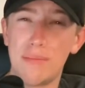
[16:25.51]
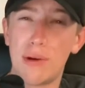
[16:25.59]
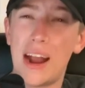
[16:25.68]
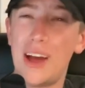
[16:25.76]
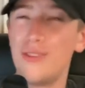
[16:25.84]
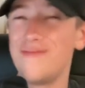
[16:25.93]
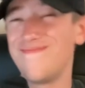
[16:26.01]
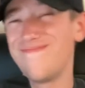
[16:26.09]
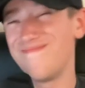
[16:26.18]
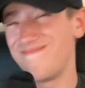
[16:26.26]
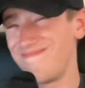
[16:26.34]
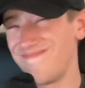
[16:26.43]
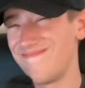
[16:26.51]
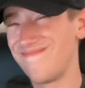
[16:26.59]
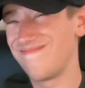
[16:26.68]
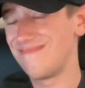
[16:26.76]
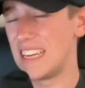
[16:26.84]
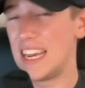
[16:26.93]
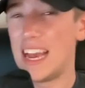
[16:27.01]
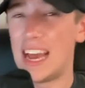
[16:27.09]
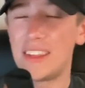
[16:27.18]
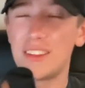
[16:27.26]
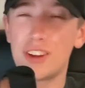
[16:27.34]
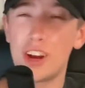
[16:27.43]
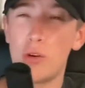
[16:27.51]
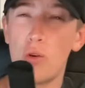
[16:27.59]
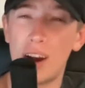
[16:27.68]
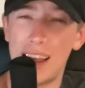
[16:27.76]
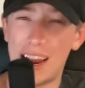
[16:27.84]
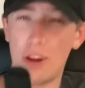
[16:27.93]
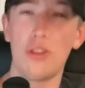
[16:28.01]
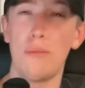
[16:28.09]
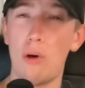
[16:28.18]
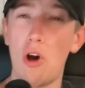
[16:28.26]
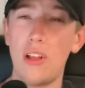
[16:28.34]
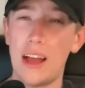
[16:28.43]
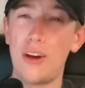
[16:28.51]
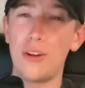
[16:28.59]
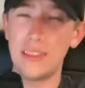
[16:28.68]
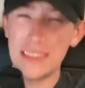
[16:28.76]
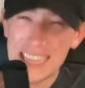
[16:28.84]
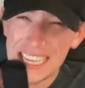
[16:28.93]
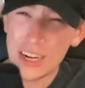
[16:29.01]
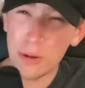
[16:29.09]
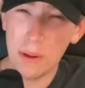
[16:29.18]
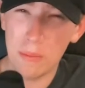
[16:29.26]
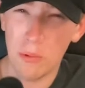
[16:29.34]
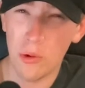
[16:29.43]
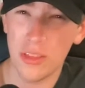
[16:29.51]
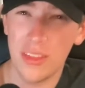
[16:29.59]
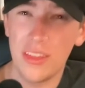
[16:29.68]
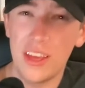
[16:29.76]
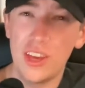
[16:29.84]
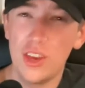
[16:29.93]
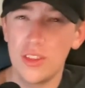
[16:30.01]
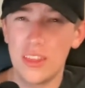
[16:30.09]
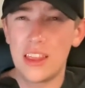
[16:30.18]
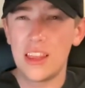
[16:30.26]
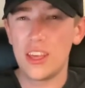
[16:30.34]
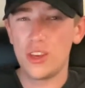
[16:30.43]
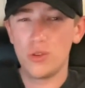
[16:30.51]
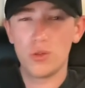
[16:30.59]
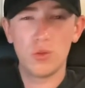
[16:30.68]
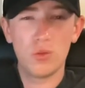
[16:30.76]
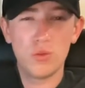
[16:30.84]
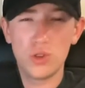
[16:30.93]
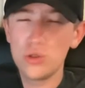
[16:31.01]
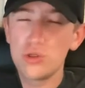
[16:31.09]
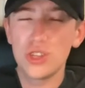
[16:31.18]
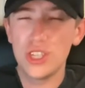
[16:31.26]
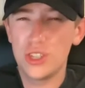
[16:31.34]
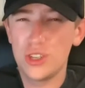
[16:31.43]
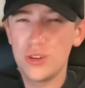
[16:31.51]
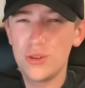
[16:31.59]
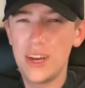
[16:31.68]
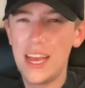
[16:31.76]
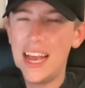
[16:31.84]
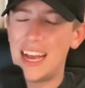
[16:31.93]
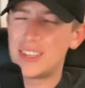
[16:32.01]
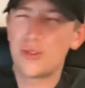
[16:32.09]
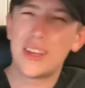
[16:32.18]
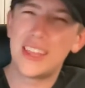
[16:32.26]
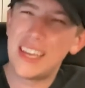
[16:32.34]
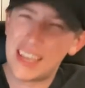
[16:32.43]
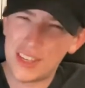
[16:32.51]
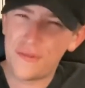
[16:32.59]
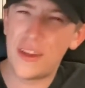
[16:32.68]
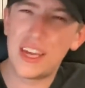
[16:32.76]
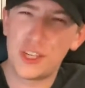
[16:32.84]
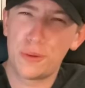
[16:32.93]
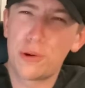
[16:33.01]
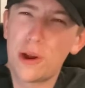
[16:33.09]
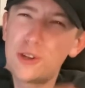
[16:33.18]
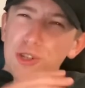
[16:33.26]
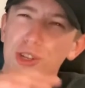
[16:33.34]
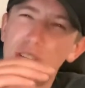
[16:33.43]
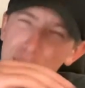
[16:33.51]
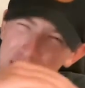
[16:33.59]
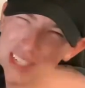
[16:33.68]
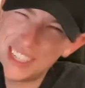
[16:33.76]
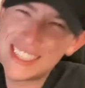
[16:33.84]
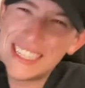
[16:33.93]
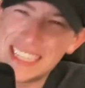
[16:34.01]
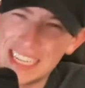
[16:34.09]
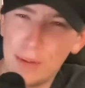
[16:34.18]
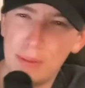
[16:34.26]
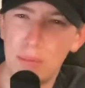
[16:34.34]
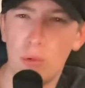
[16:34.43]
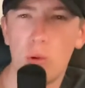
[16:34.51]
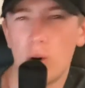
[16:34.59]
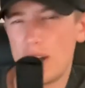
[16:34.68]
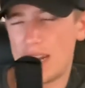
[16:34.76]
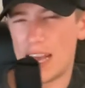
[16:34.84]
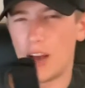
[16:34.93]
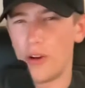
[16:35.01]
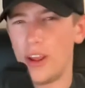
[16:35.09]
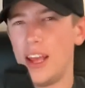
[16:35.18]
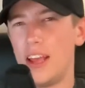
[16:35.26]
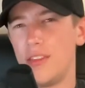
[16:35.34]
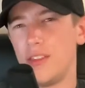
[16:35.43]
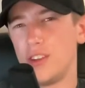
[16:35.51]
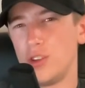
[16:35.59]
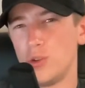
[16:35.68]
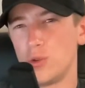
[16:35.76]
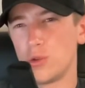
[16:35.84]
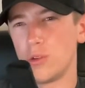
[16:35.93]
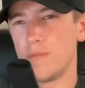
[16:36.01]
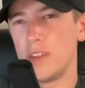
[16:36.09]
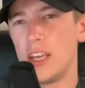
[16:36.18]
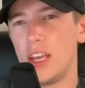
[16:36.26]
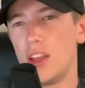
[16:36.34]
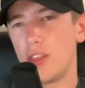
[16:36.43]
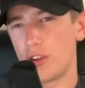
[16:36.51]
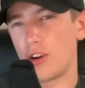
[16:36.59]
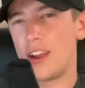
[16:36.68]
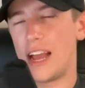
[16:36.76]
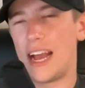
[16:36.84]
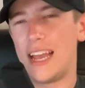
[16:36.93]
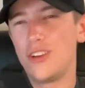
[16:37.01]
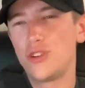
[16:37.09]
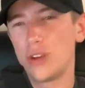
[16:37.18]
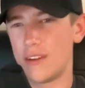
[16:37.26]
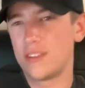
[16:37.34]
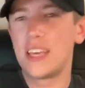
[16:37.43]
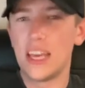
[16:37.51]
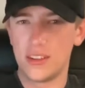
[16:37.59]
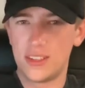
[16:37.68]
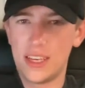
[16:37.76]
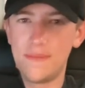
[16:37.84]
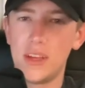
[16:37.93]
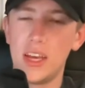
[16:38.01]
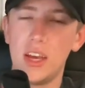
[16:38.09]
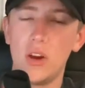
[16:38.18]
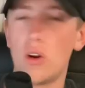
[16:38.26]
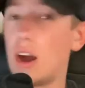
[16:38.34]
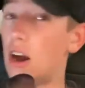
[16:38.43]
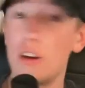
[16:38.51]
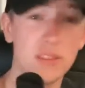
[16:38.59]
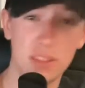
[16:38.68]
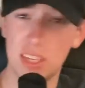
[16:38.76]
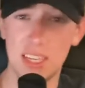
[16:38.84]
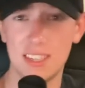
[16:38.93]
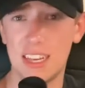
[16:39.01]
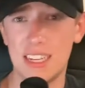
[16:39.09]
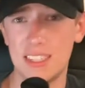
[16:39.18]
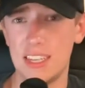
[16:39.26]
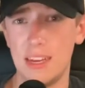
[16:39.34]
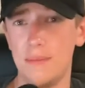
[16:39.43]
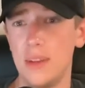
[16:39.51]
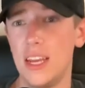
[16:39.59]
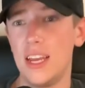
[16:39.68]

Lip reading: Brown, I think they're going to want to air the ball out a little bit more than they usually do. So I think his fantasy production is going to be just a little bit more down than usual. Third guy, Travis Kelce, or however you say his last name.